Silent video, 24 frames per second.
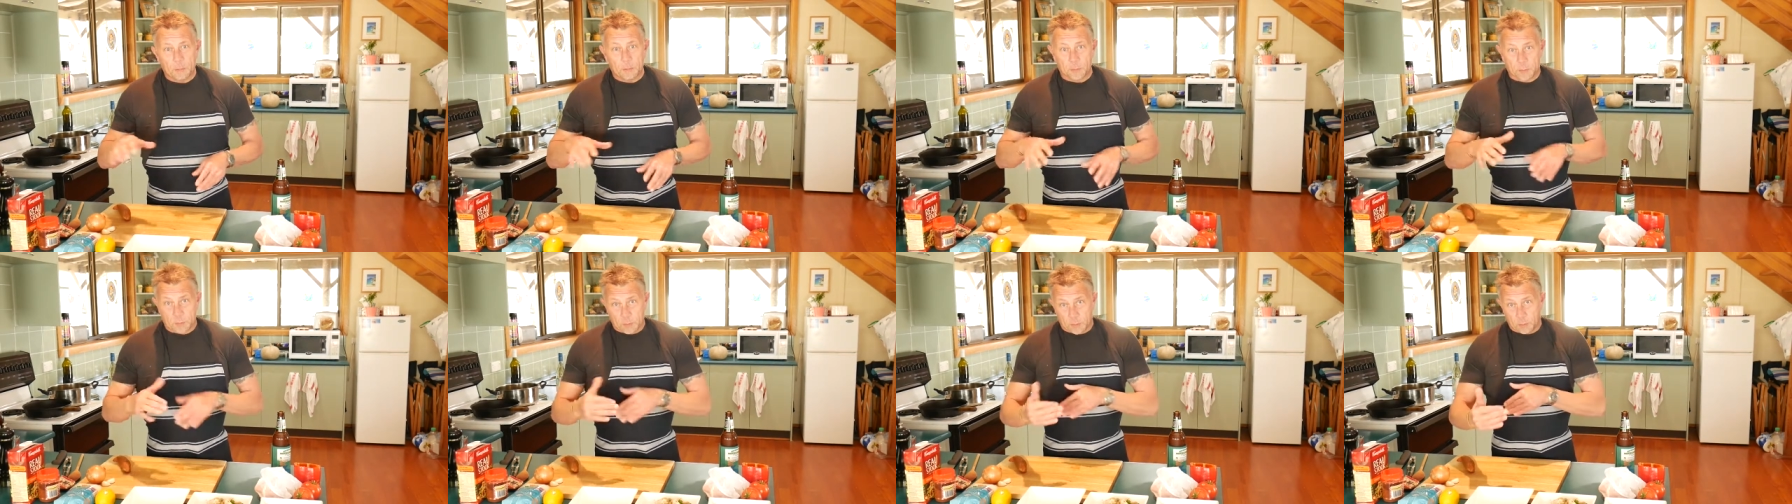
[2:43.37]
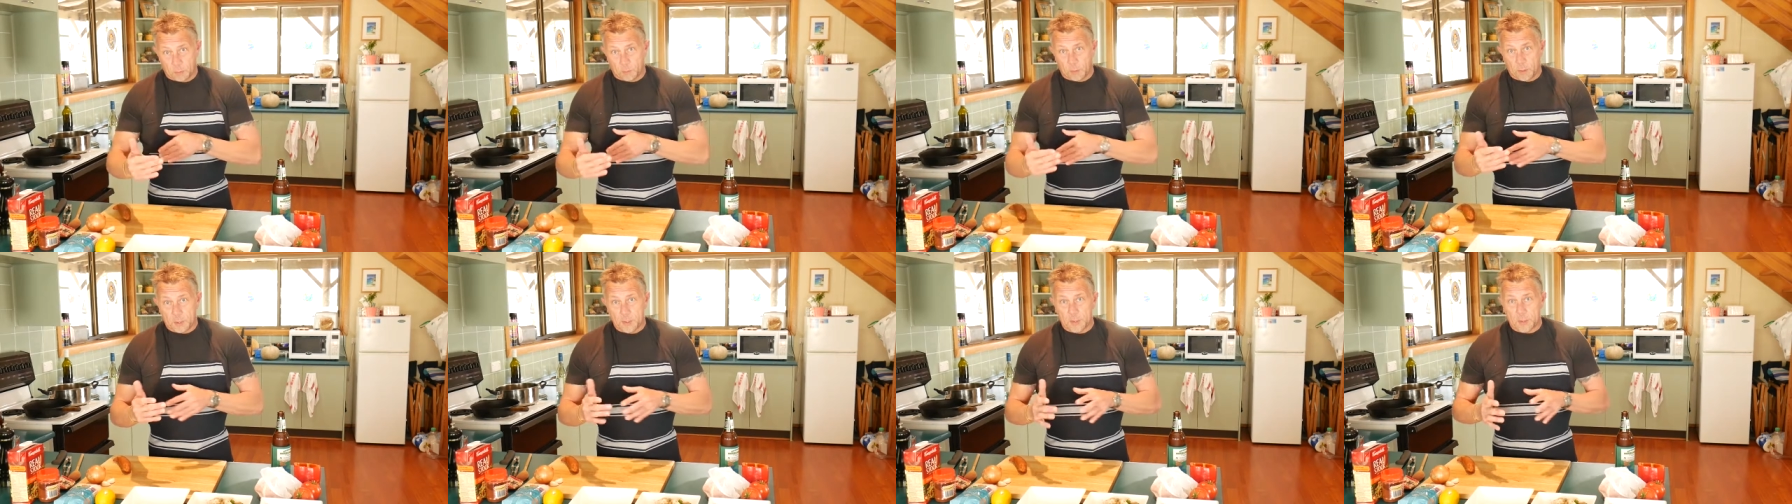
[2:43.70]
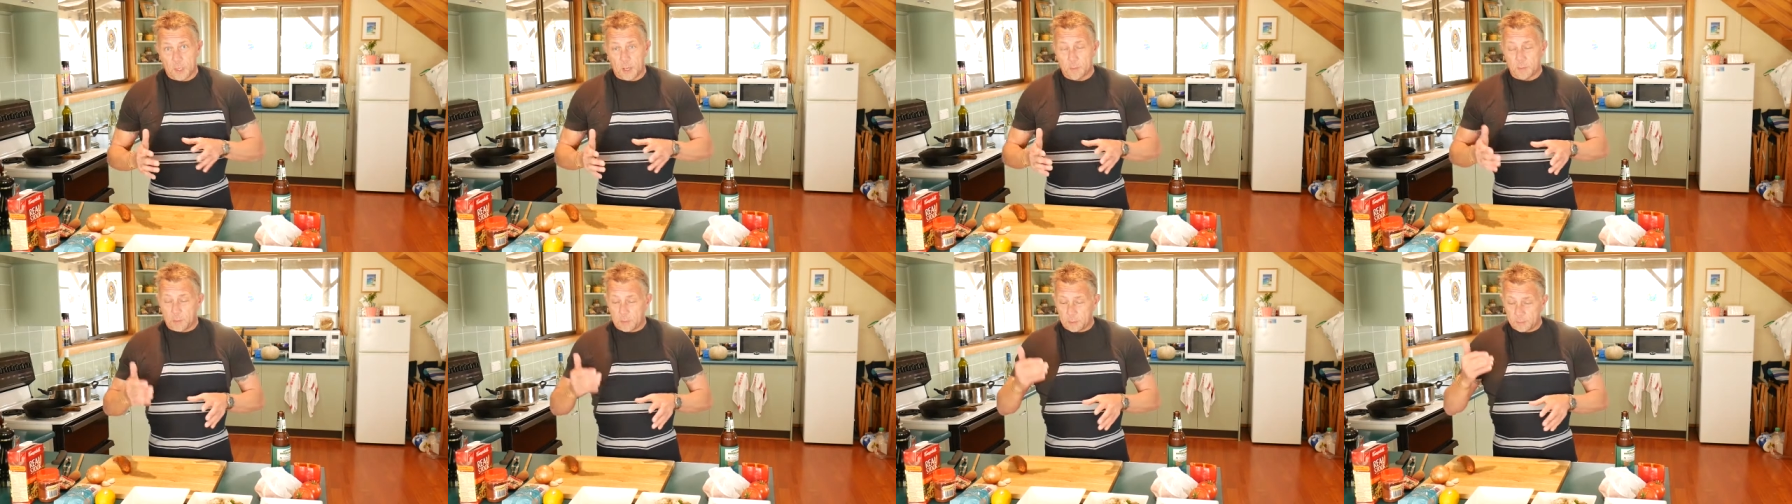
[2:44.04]
It was a little red
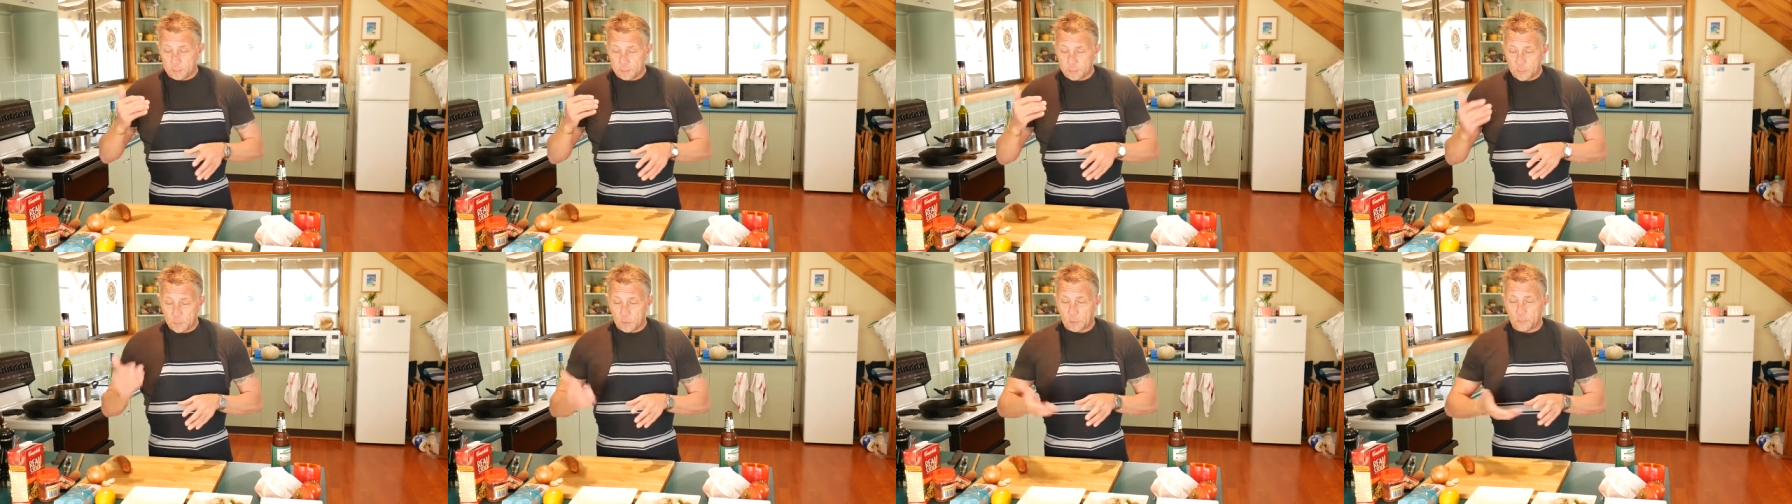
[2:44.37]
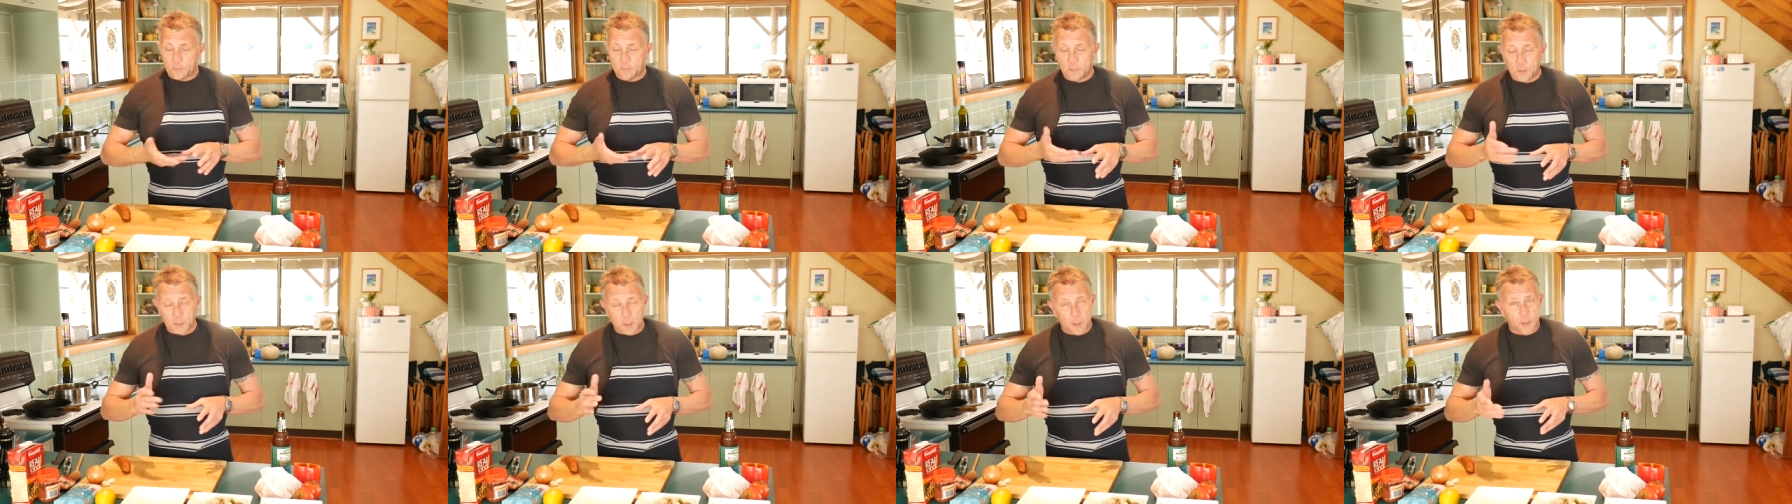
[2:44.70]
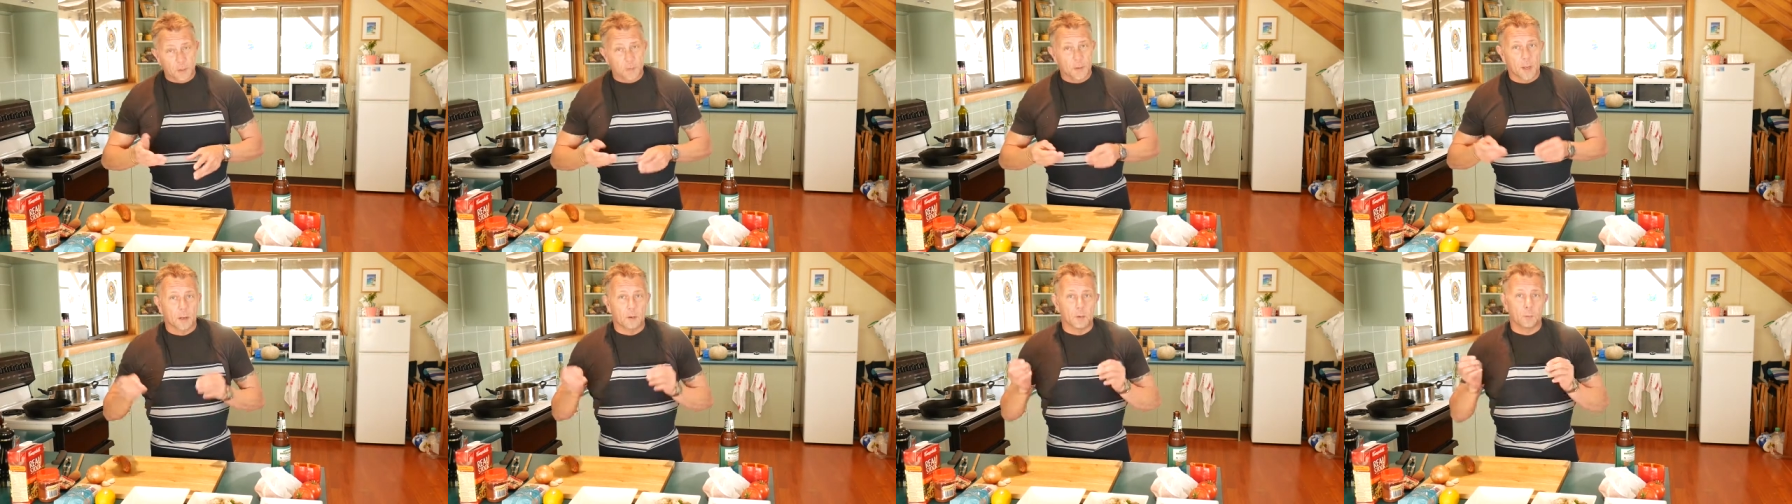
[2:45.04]
snapper, and I filled it
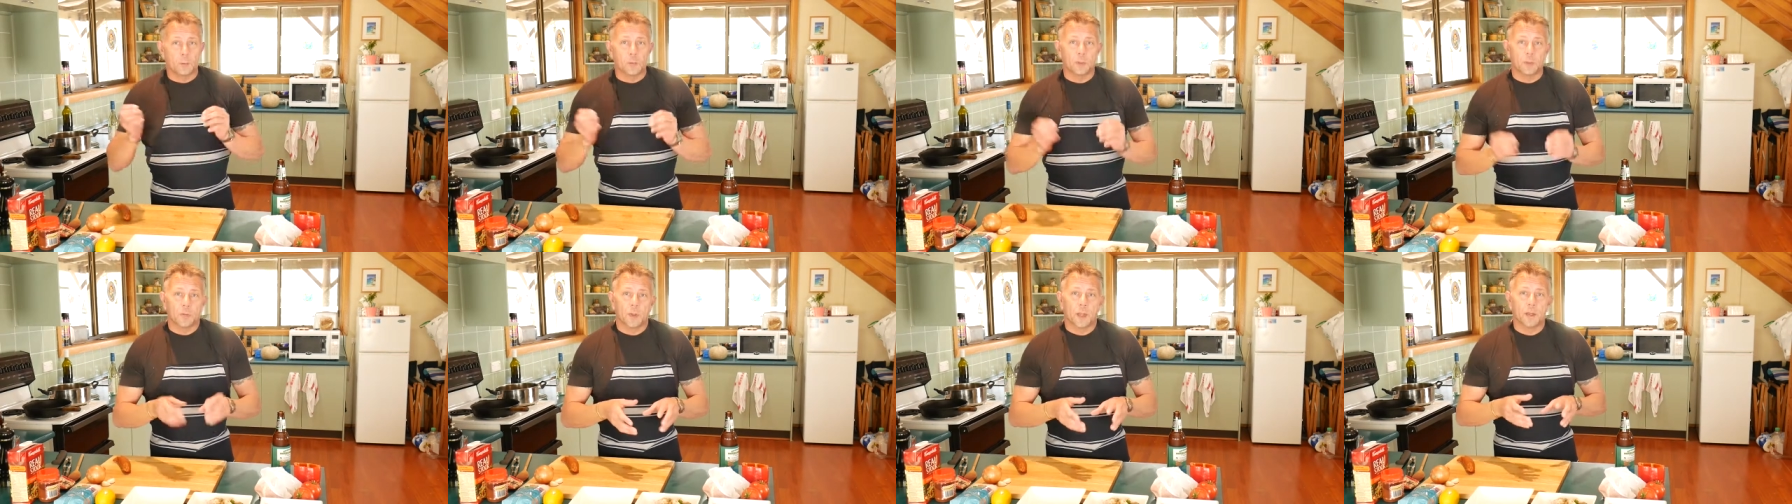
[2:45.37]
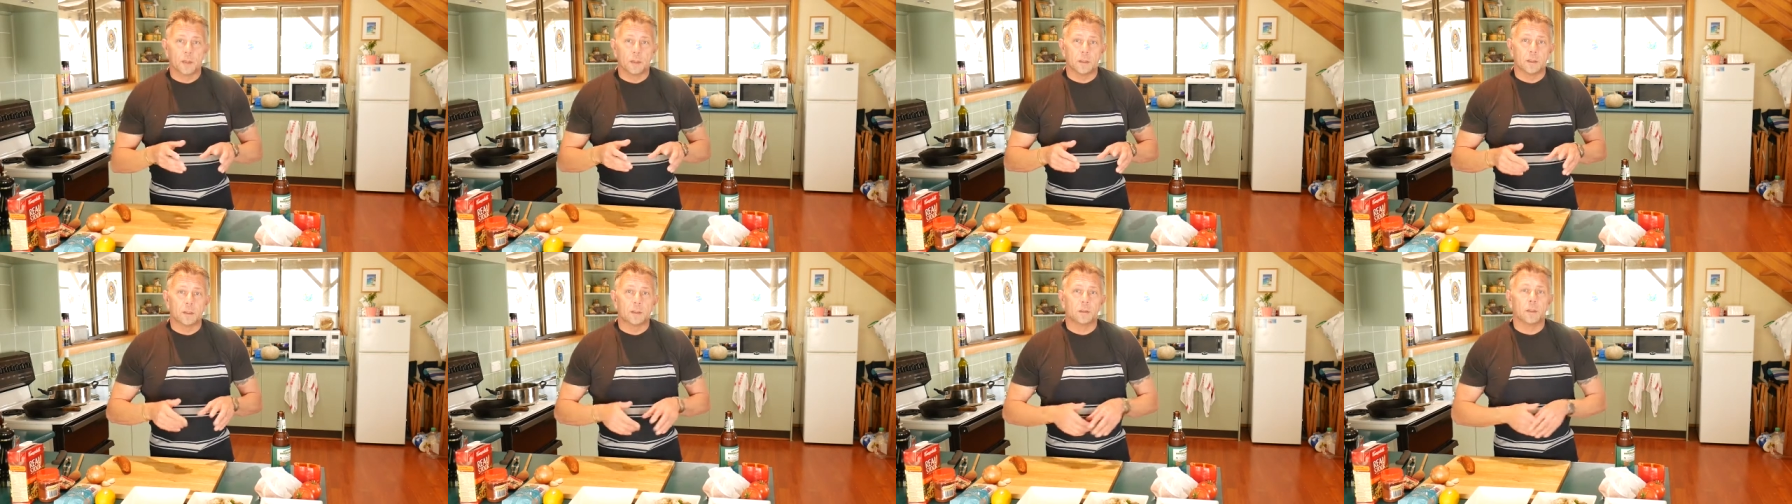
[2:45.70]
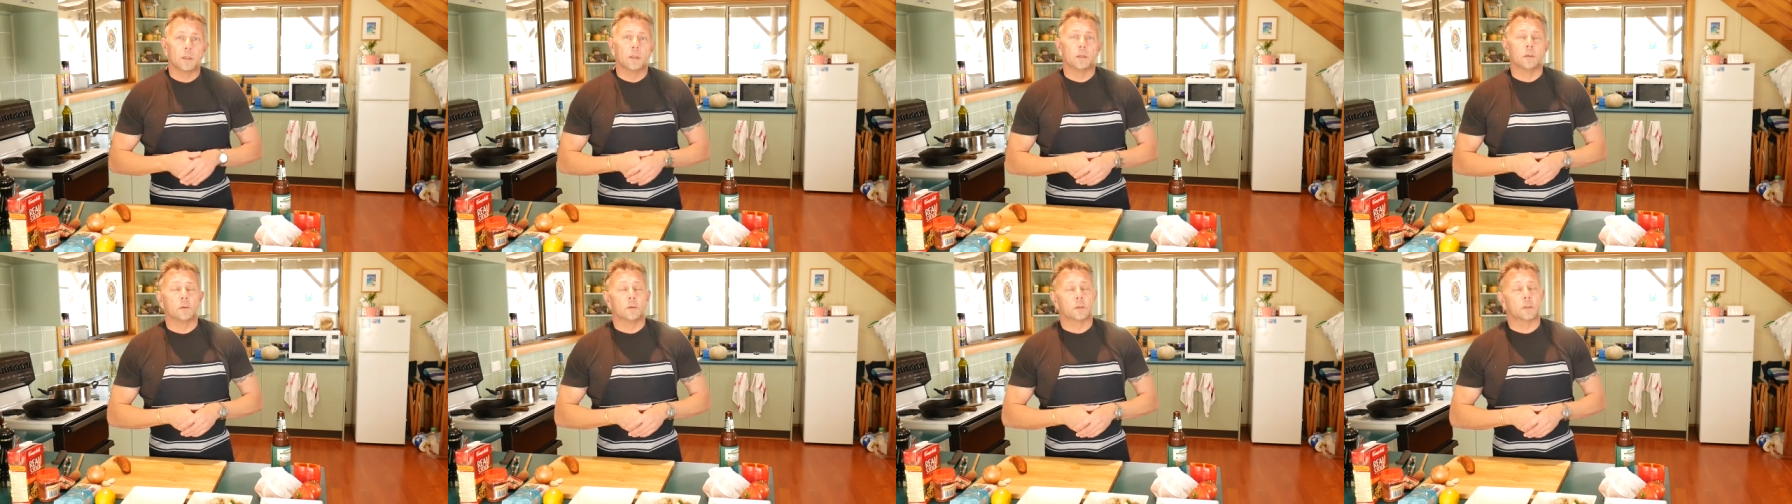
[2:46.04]
with that, and I put that
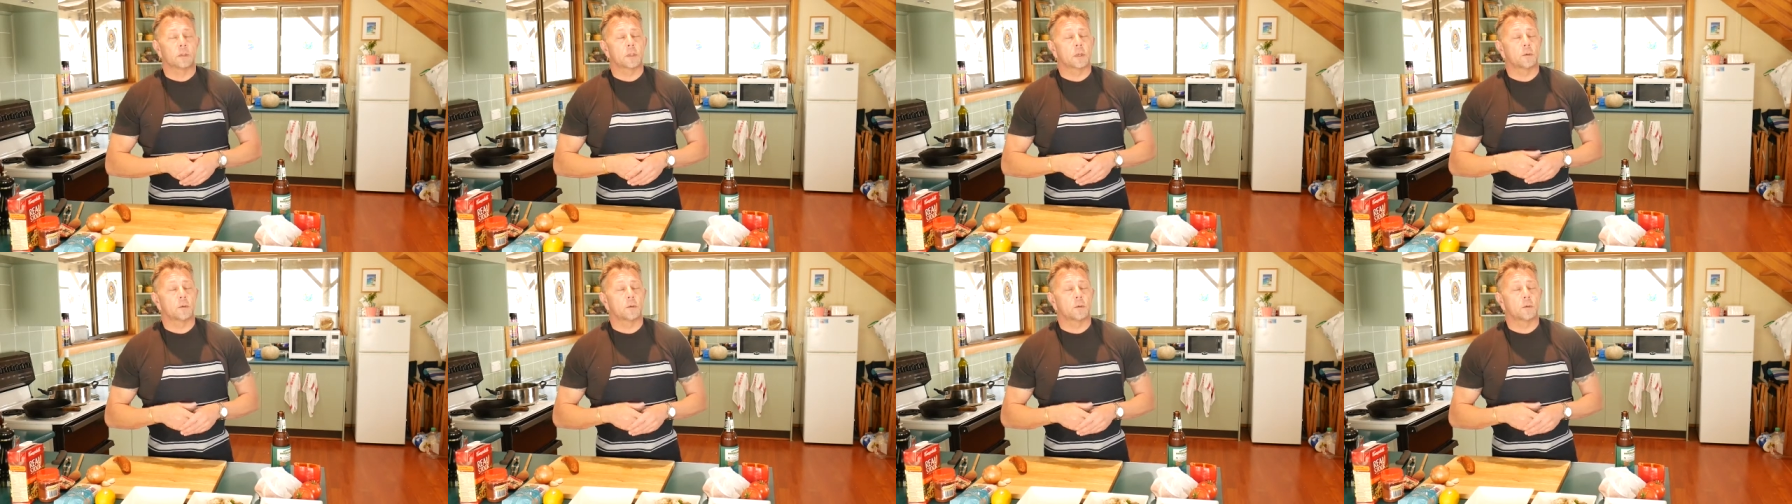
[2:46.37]
into it,